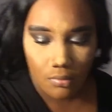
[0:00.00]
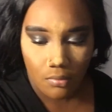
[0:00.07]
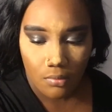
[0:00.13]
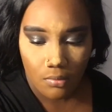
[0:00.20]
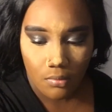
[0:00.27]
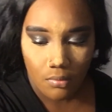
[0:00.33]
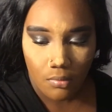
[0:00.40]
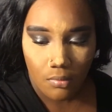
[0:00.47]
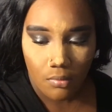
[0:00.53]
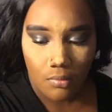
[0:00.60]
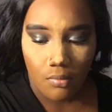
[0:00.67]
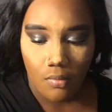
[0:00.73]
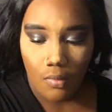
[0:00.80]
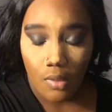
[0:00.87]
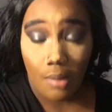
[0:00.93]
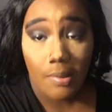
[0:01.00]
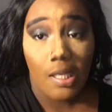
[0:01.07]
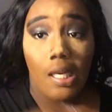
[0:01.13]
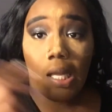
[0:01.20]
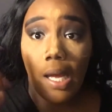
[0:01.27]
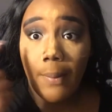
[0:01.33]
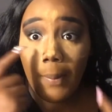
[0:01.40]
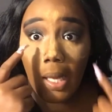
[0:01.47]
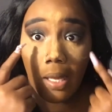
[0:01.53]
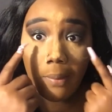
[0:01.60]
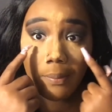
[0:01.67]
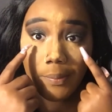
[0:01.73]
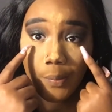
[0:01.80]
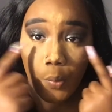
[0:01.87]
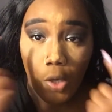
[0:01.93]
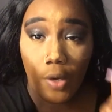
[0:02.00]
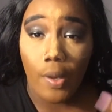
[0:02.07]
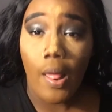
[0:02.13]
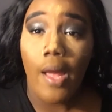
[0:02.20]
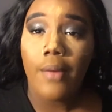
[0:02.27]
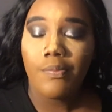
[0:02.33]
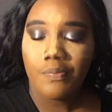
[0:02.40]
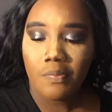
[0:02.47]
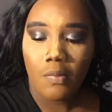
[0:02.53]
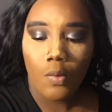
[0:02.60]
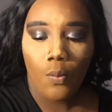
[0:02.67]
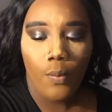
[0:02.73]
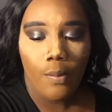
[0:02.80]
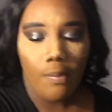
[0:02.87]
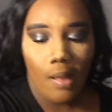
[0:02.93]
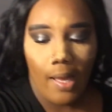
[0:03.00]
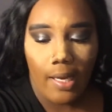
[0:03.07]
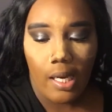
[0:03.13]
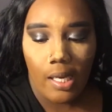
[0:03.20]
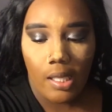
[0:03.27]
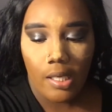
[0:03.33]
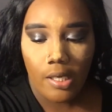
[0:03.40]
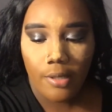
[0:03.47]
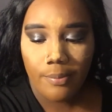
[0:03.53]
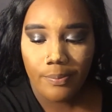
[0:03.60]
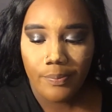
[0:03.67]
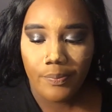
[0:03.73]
I'm gonna line my waterline with black eyeliner.